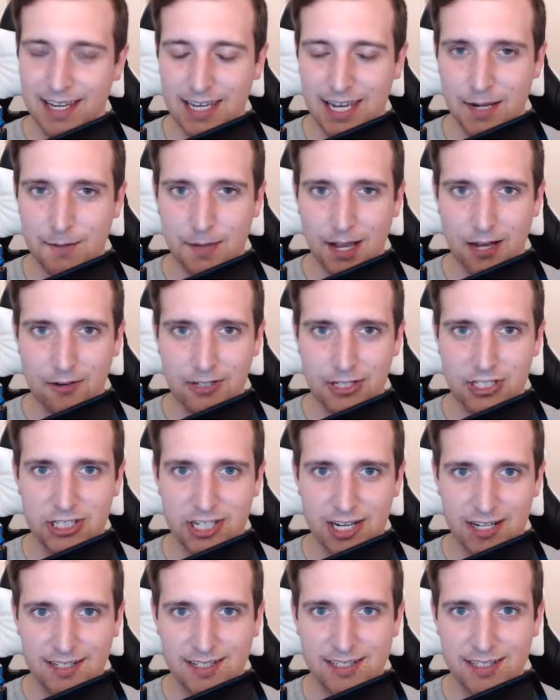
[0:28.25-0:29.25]
came out
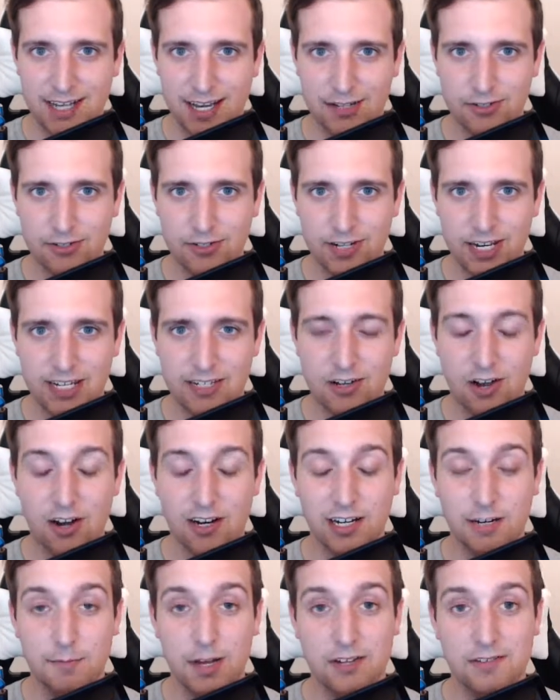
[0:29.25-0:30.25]
just yesterday
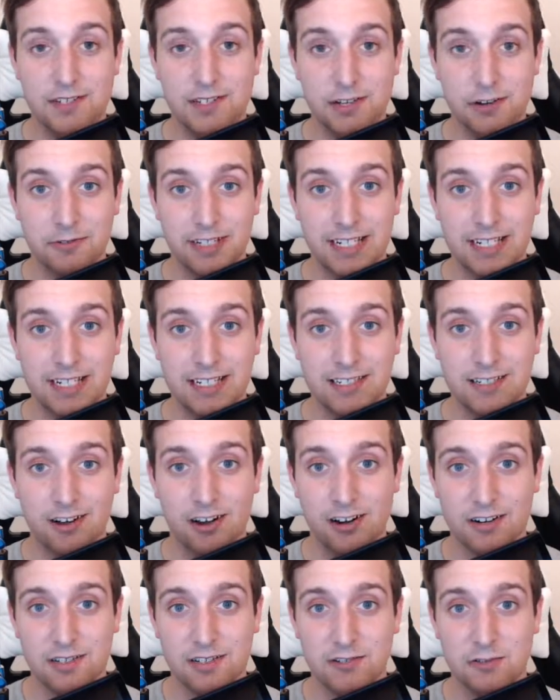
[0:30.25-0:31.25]
talking about Sony in
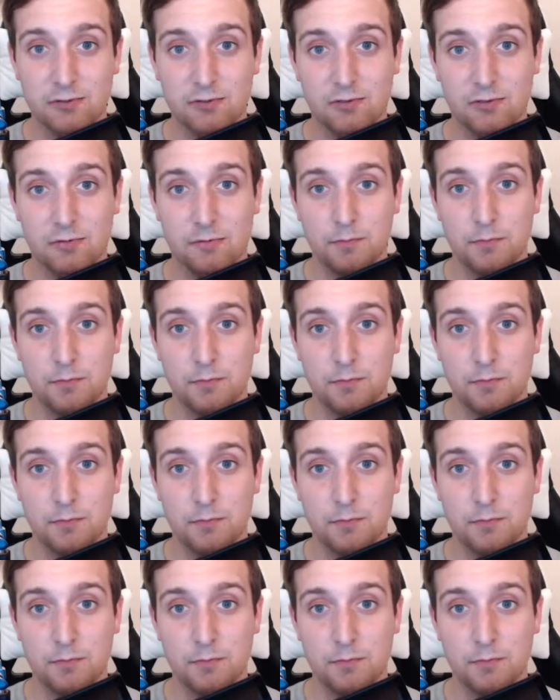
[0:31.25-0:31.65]
talks to